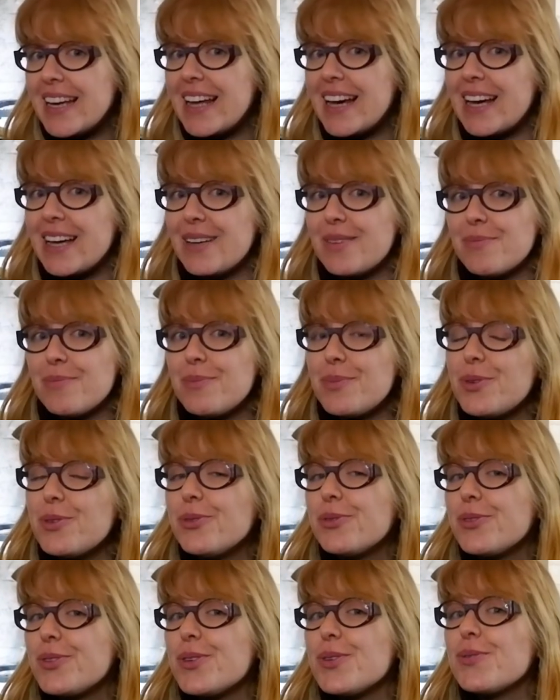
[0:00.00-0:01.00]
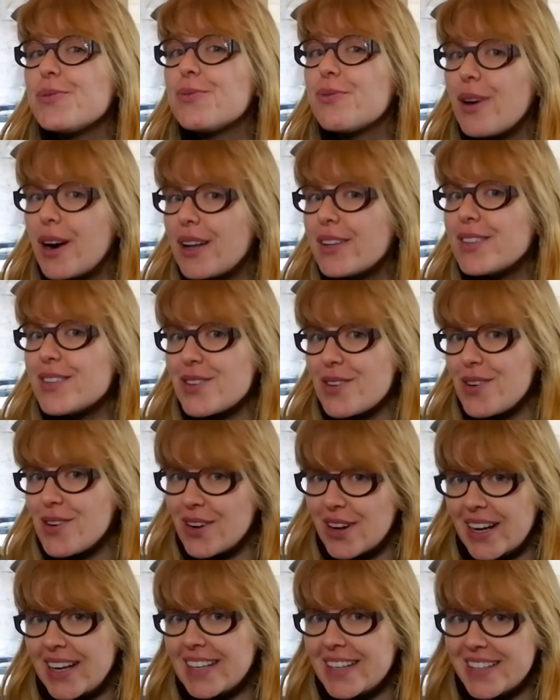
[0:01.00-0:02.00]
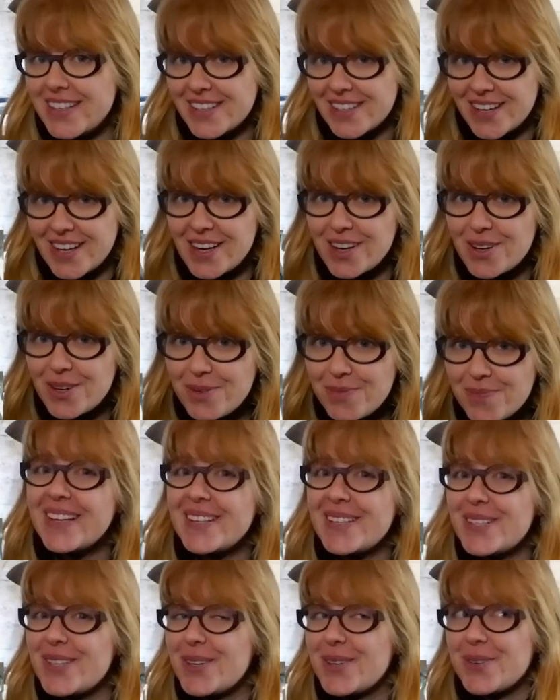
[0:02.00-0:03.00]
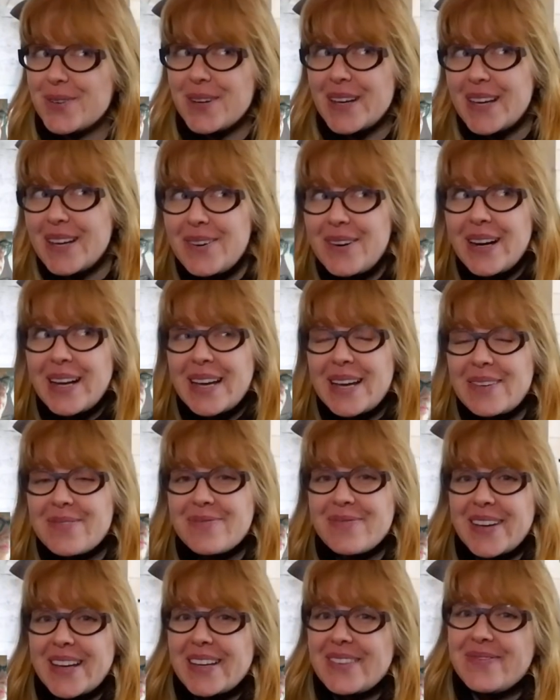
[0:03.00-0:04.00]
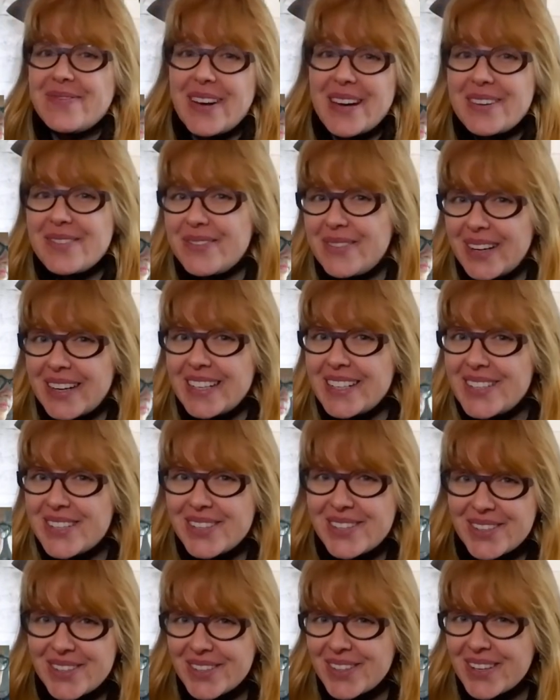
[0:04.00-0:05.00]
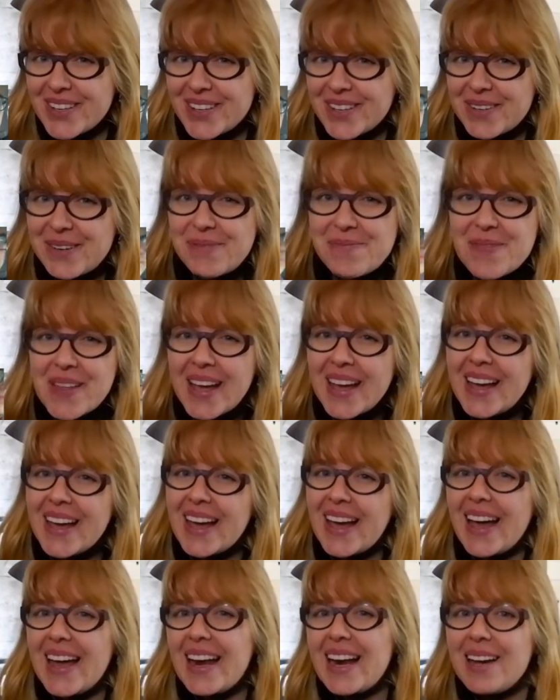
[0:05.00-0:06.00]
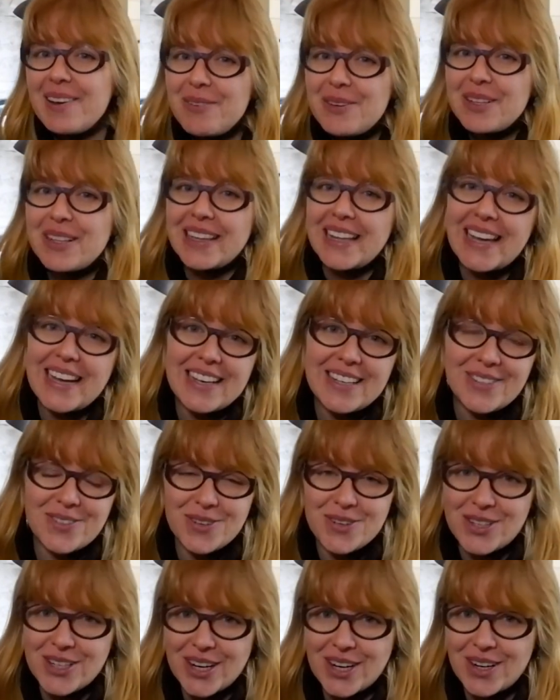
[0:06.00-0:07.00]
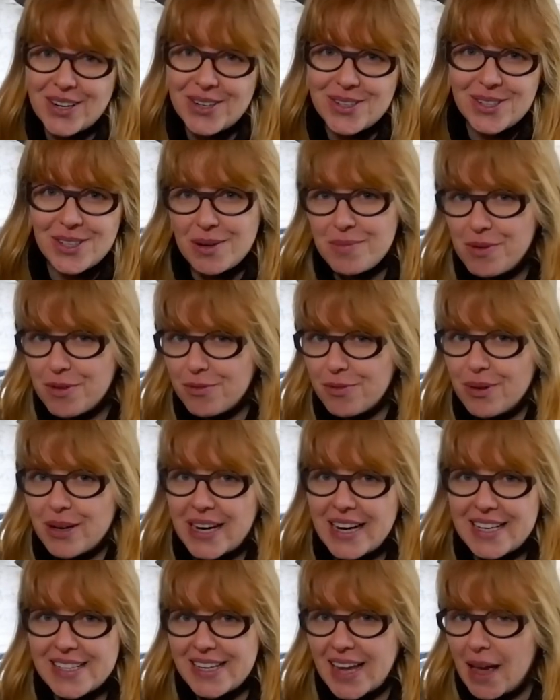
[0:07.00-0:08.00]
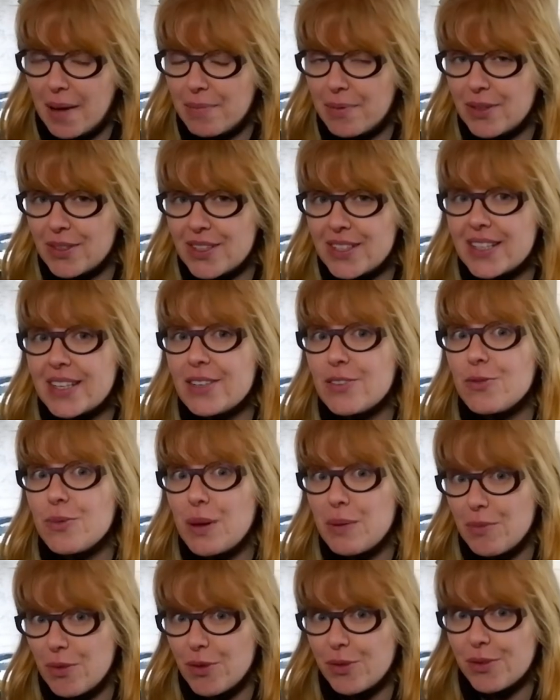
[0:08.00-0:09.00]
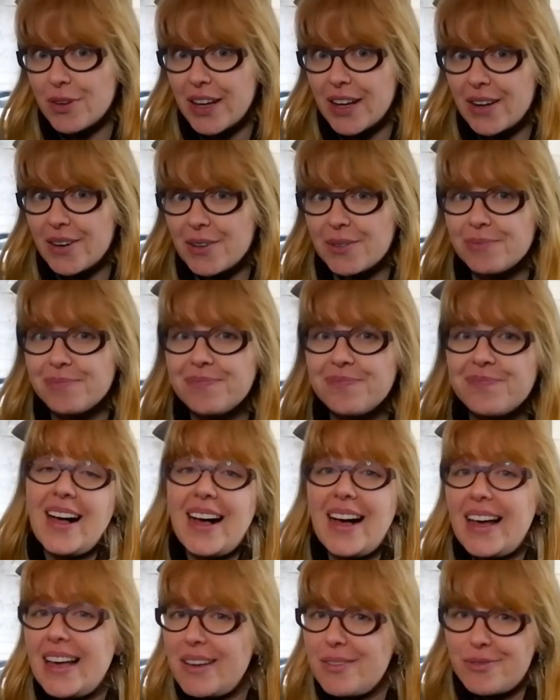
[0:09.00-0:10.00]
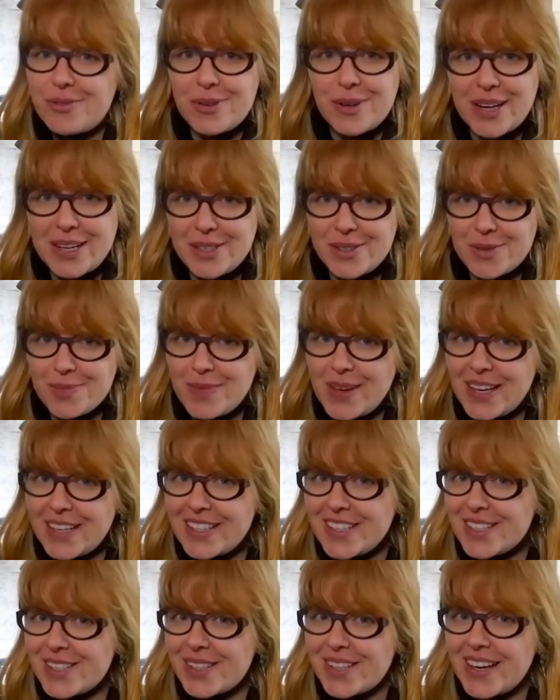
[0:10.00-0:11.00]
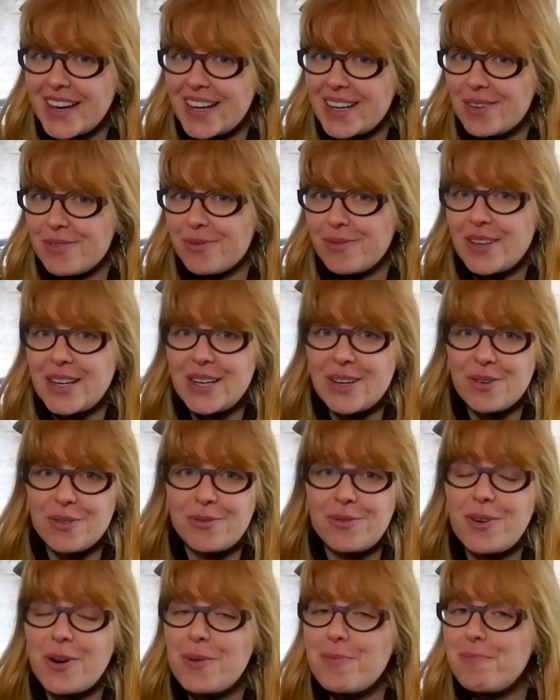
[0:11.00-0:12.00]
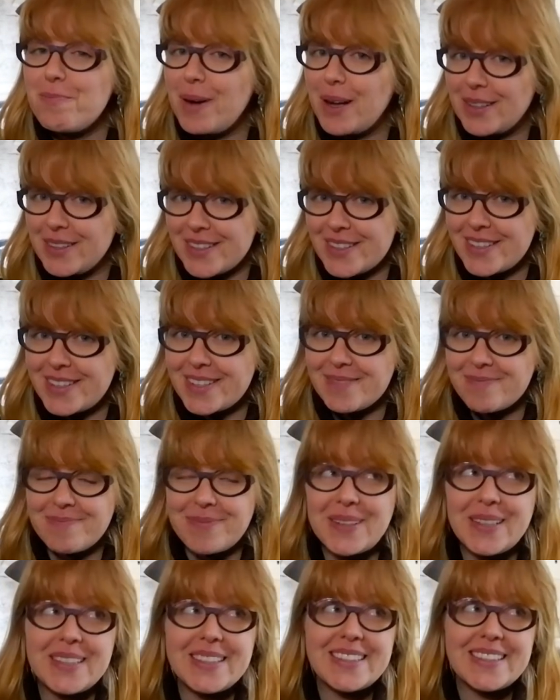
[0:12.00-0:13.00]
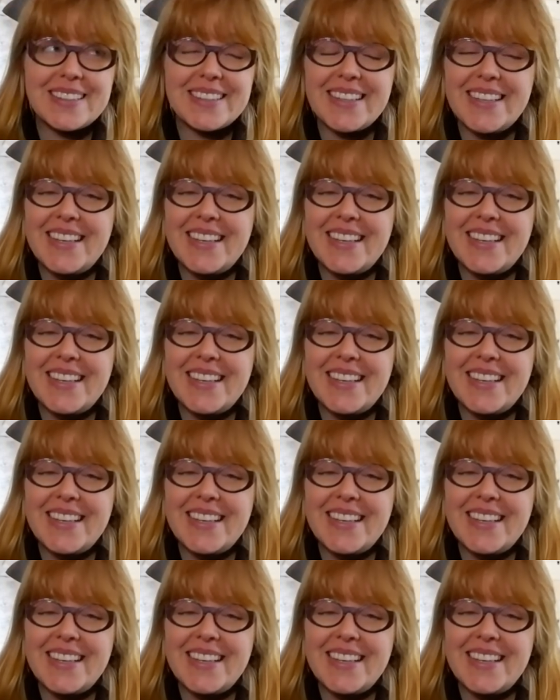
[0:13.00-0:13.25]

and I moved to France early this year, so here I am in my French studio, and I would like to share some of what has happened since we moved here. I have tried to make this kind of video for months, but